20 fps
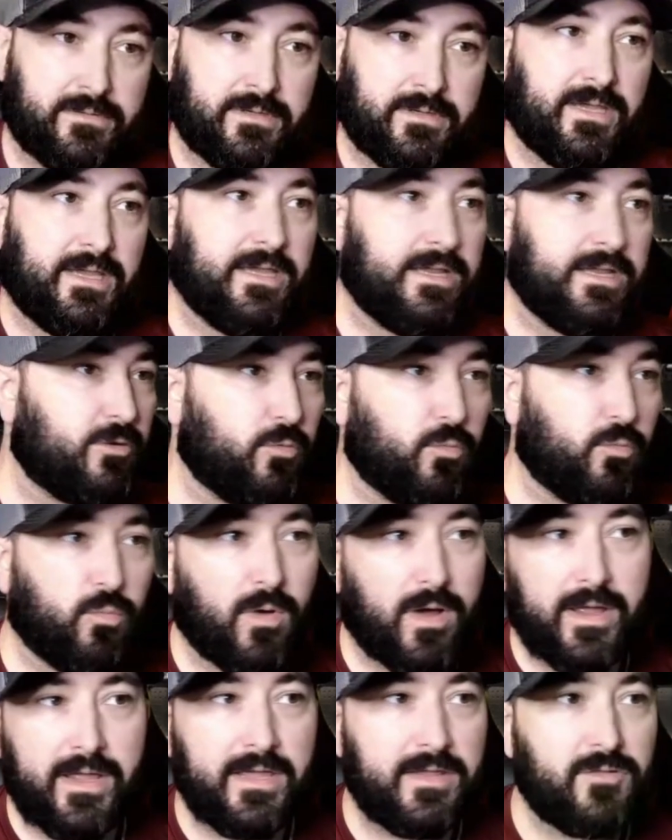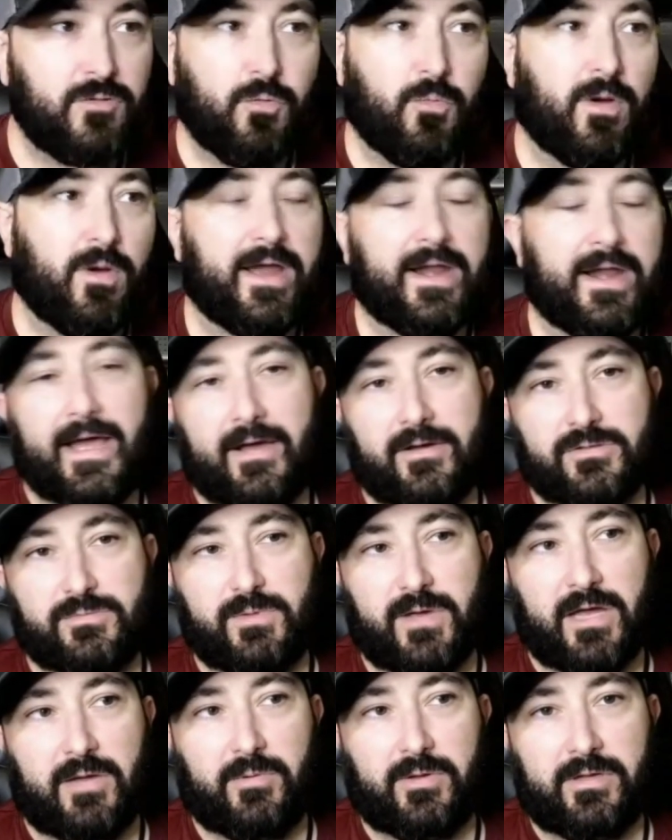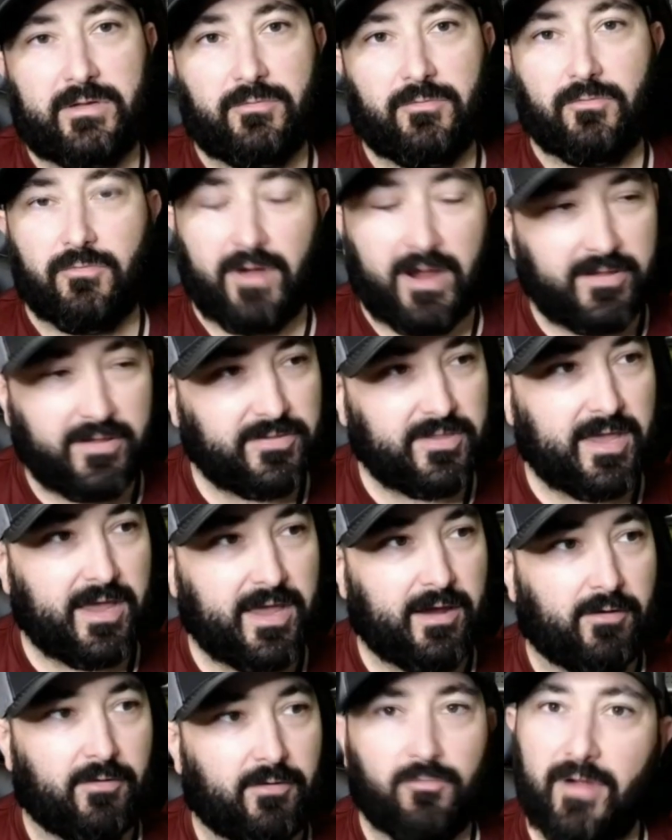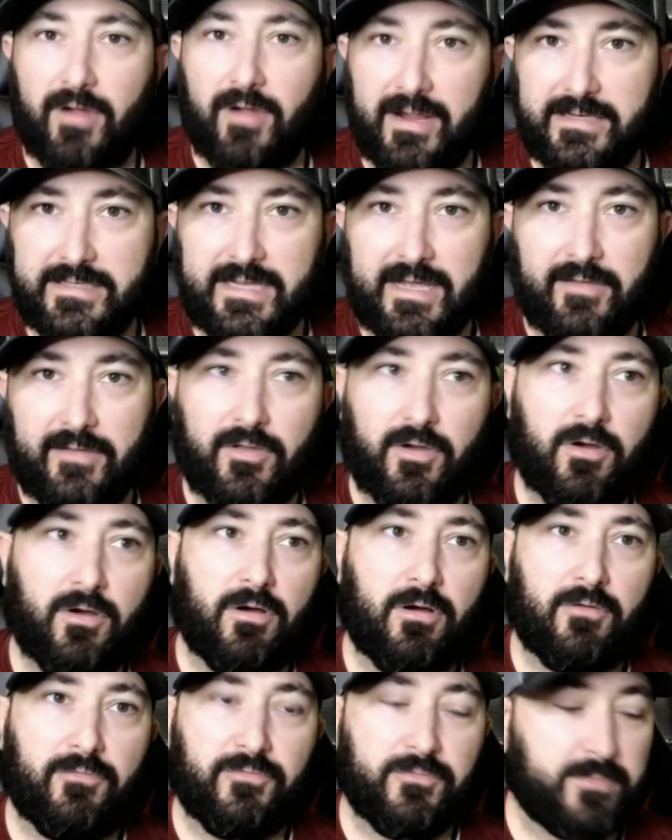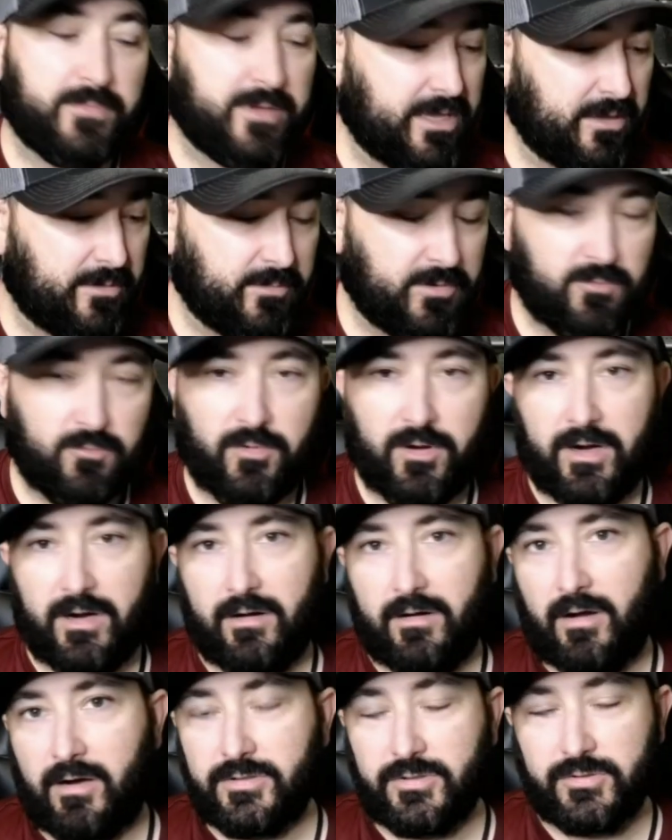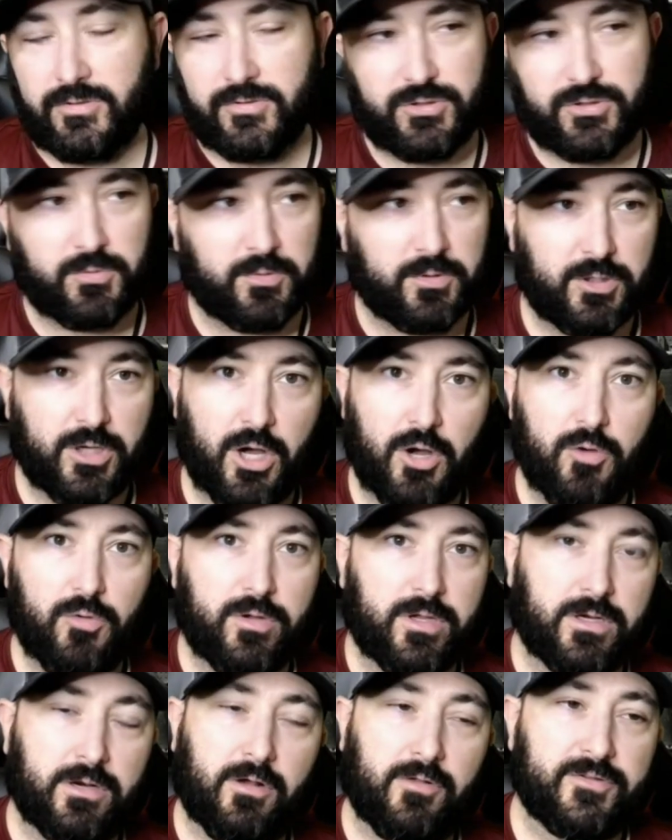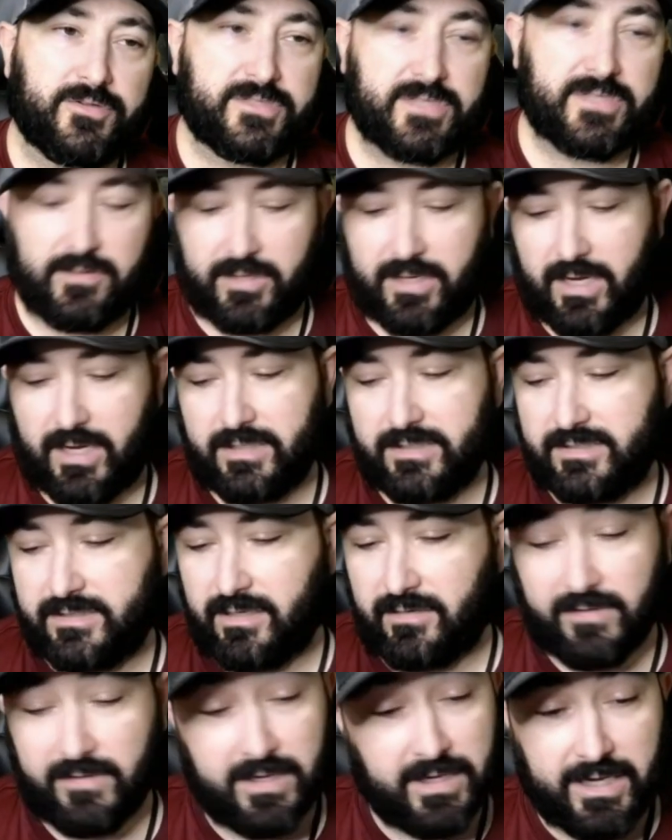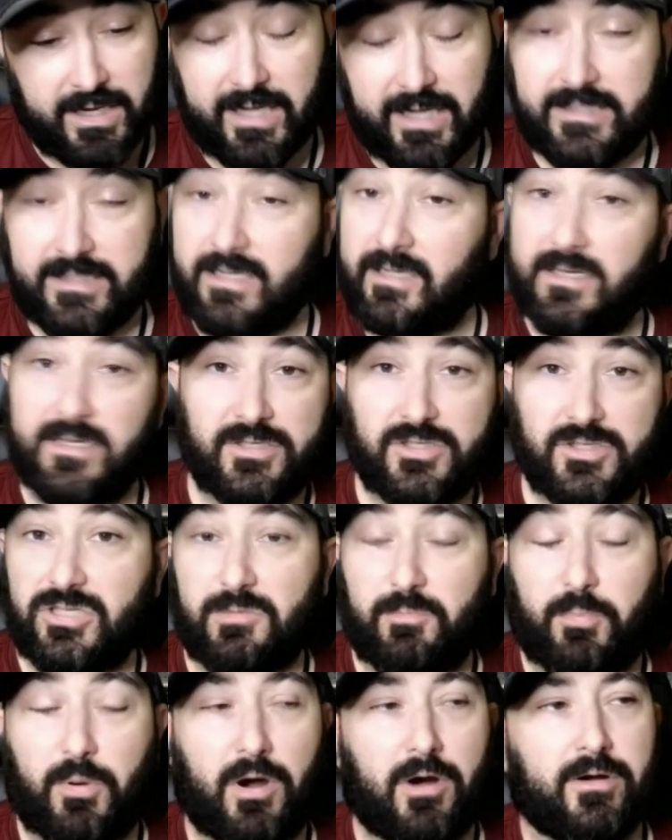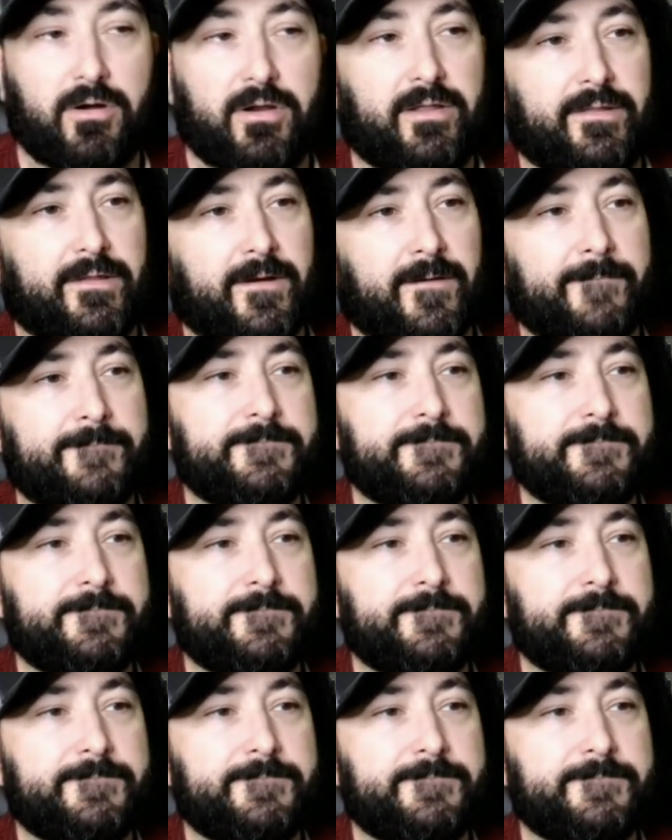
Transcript: In the White House, baby. Right there. Right down the hall from him and where Hunter's doing coke and all this other kind of stuff. It's just a party in there.